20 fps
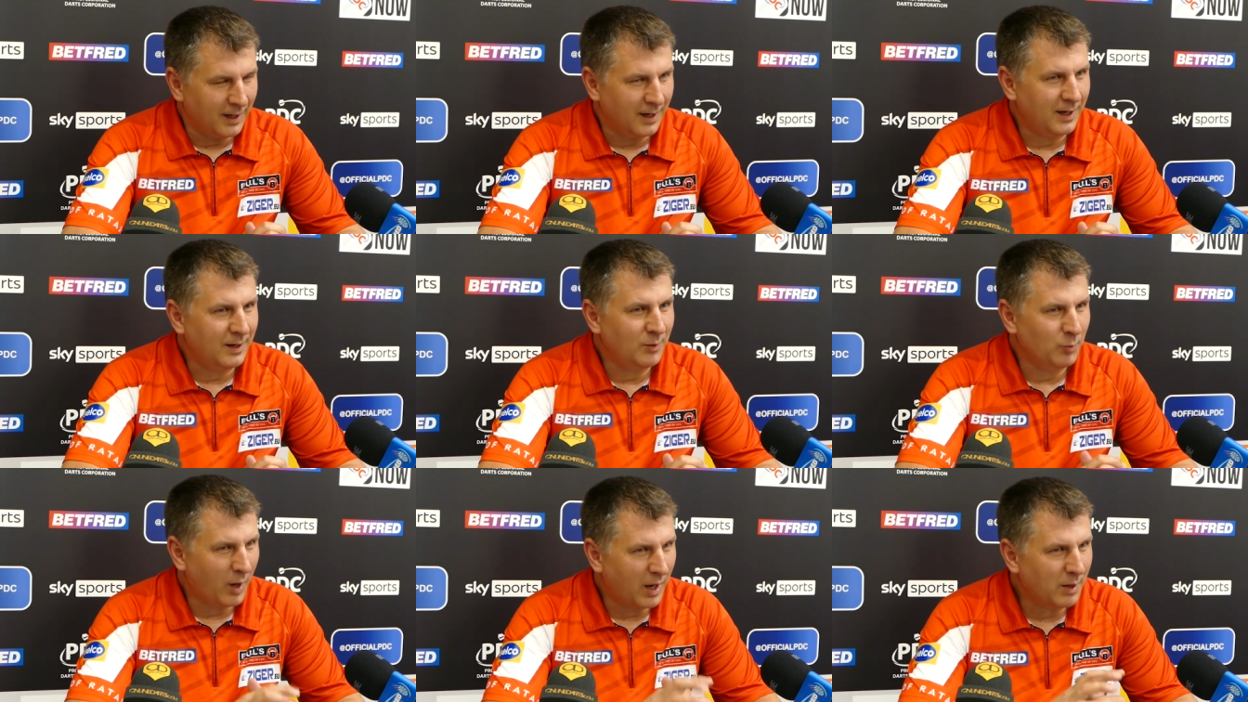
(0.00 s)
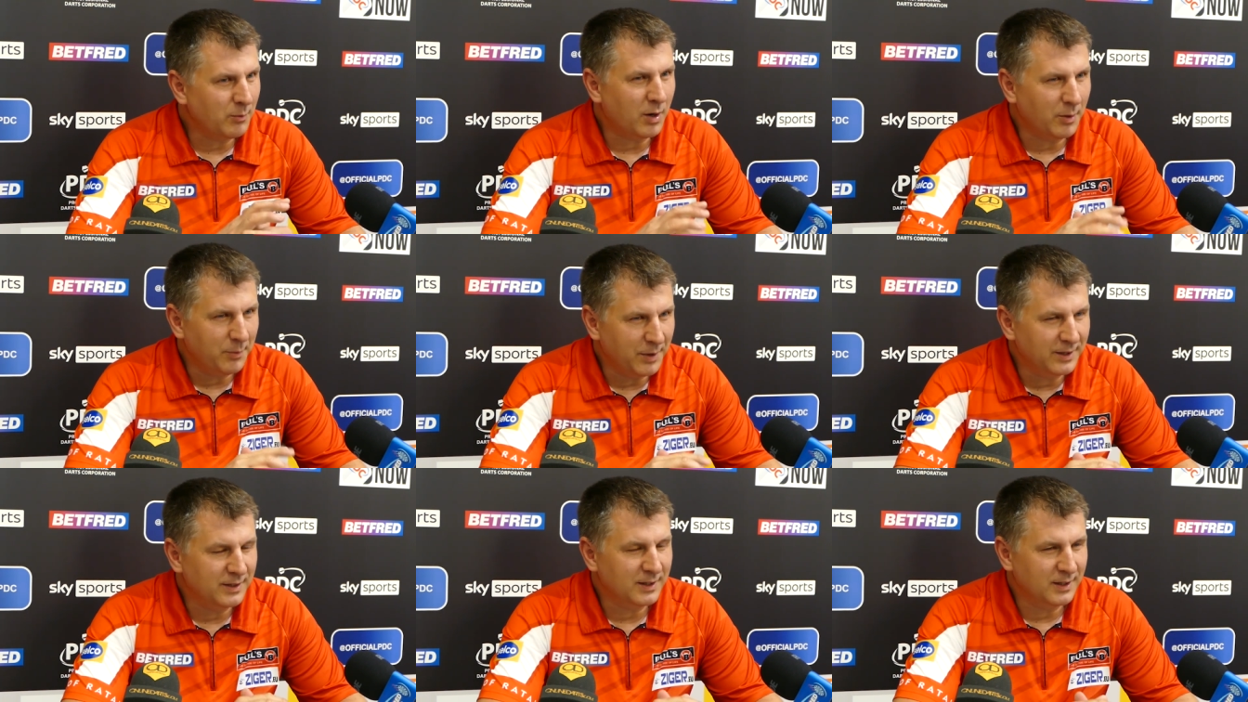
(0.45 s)
In one
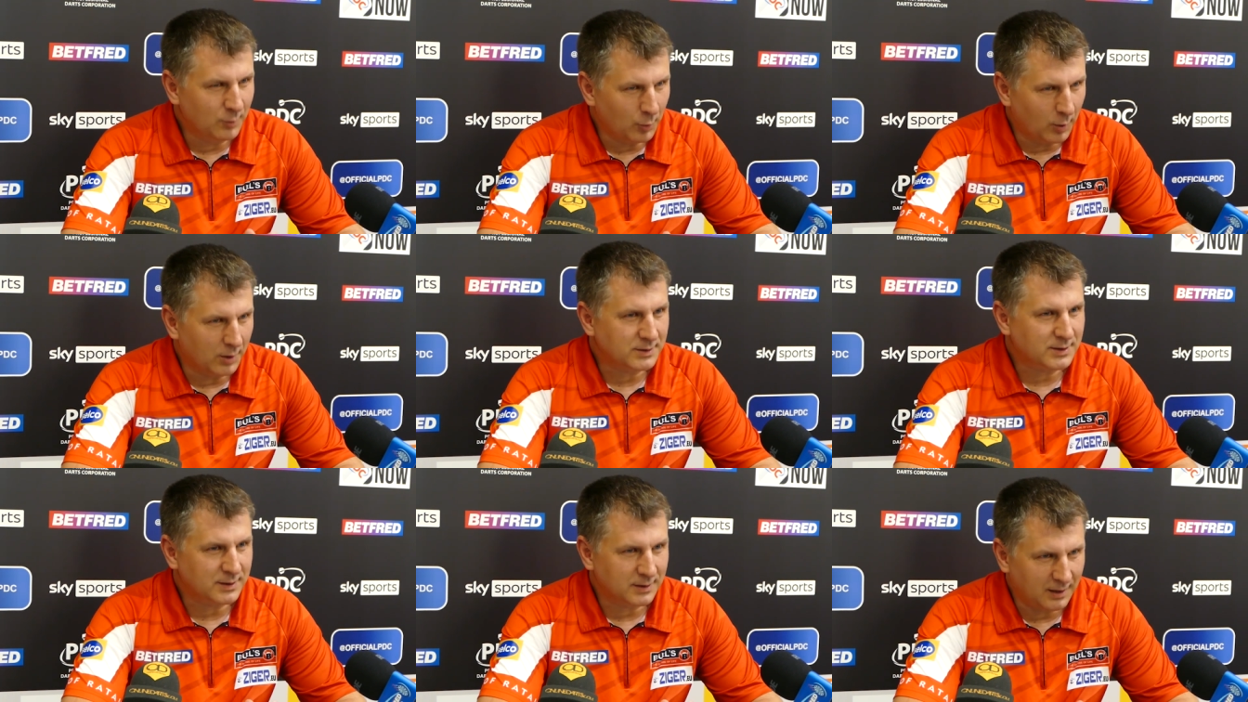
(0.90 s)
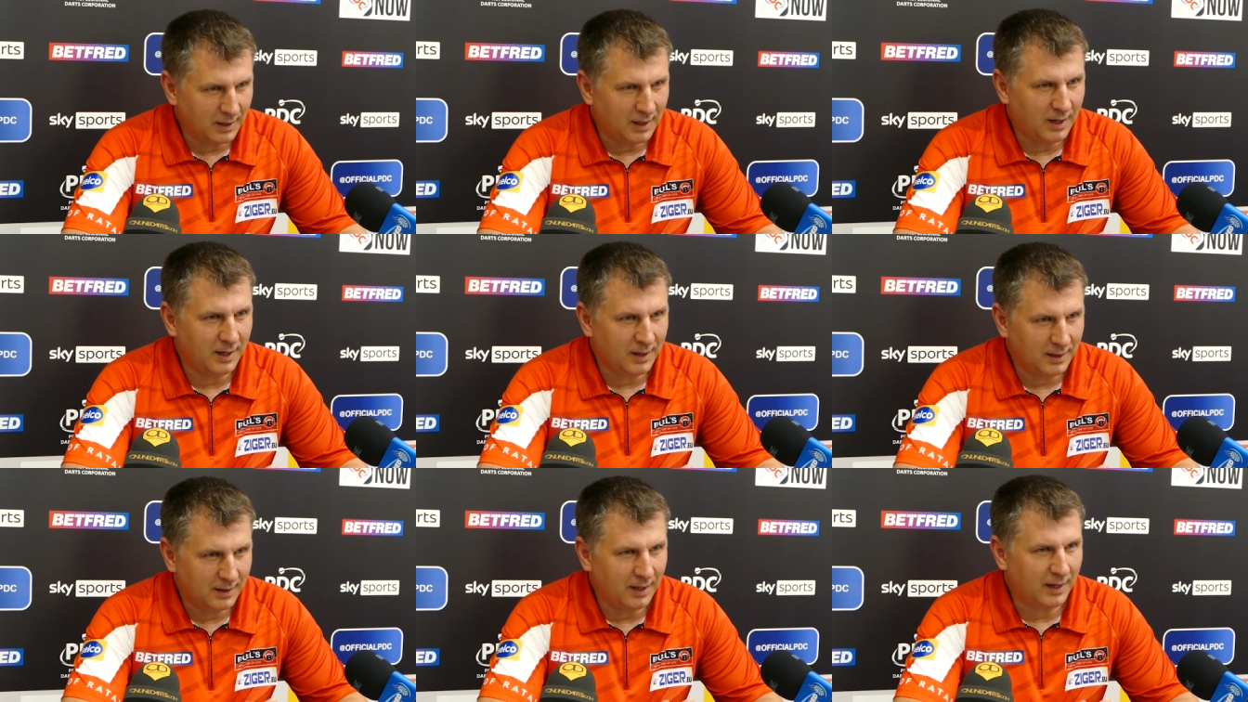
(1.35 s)
moment it was,
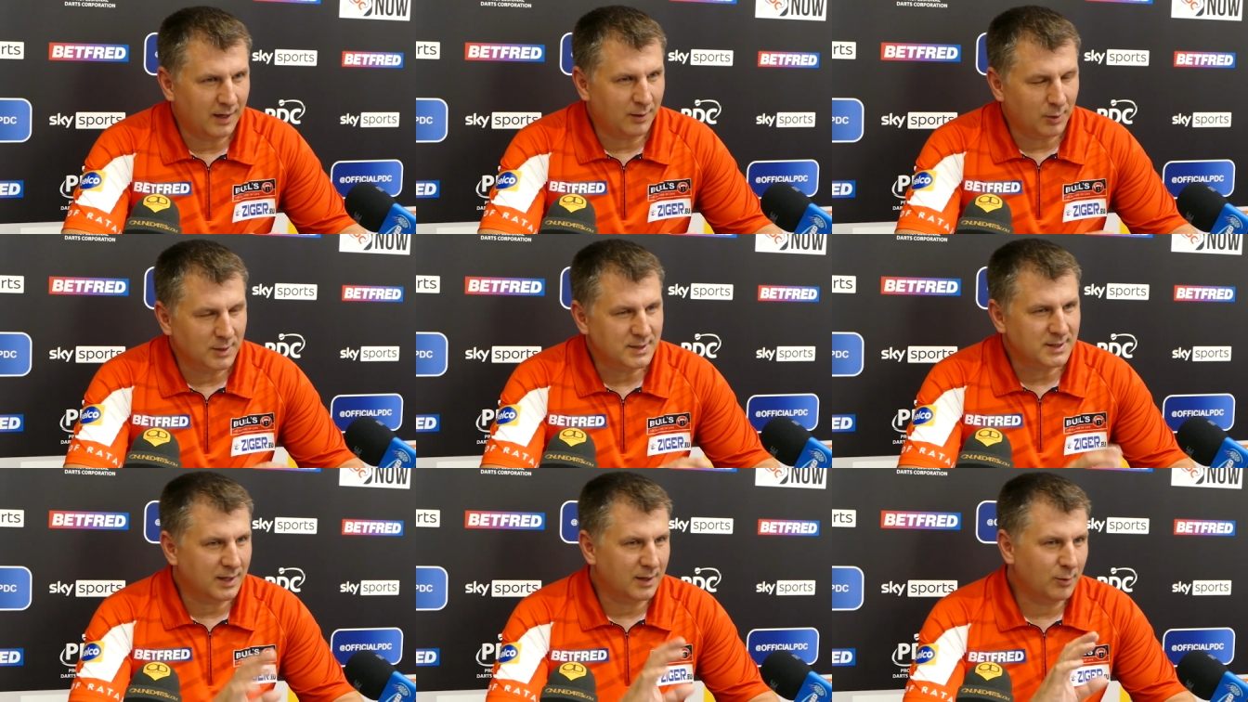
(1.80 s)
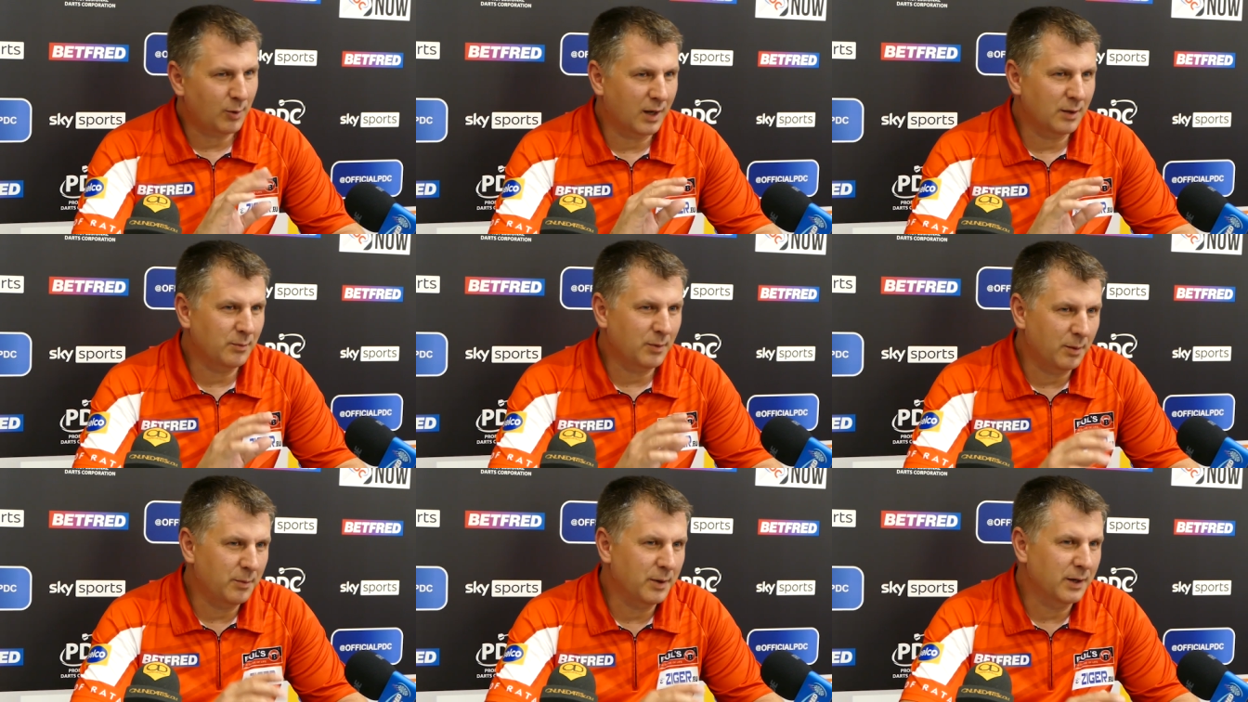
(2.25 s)
there was a
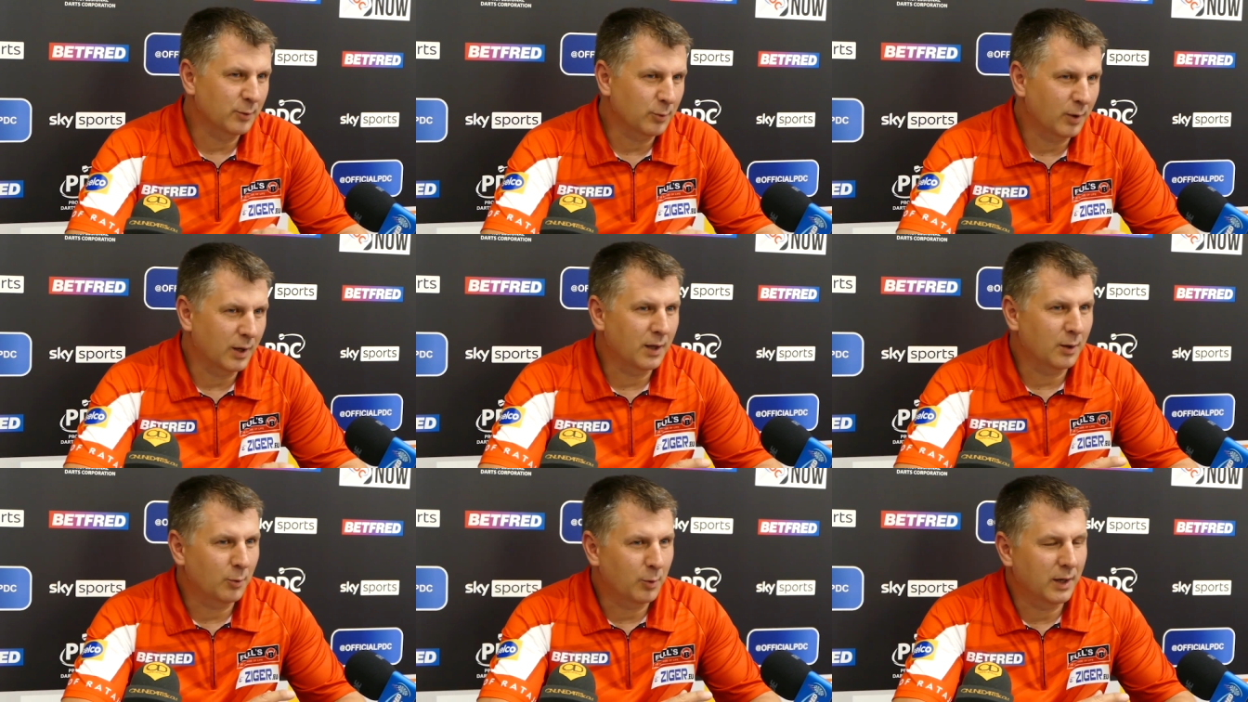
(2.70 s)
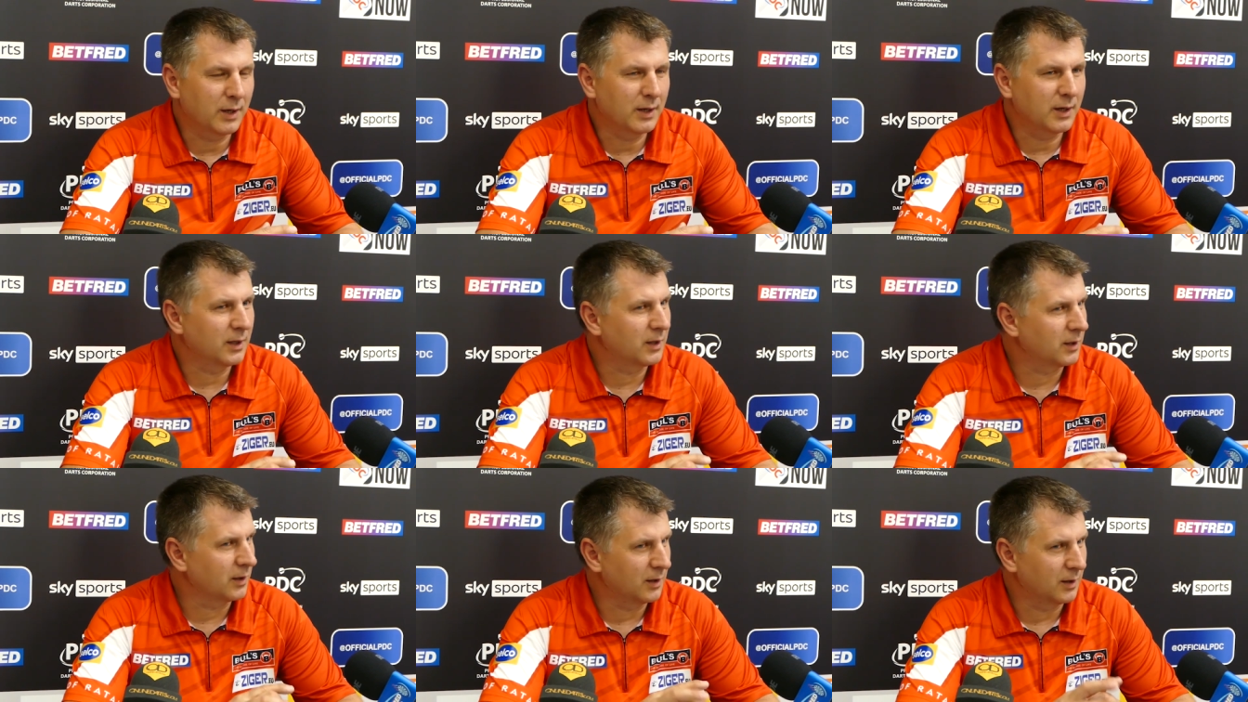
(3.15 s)
one moment where, when it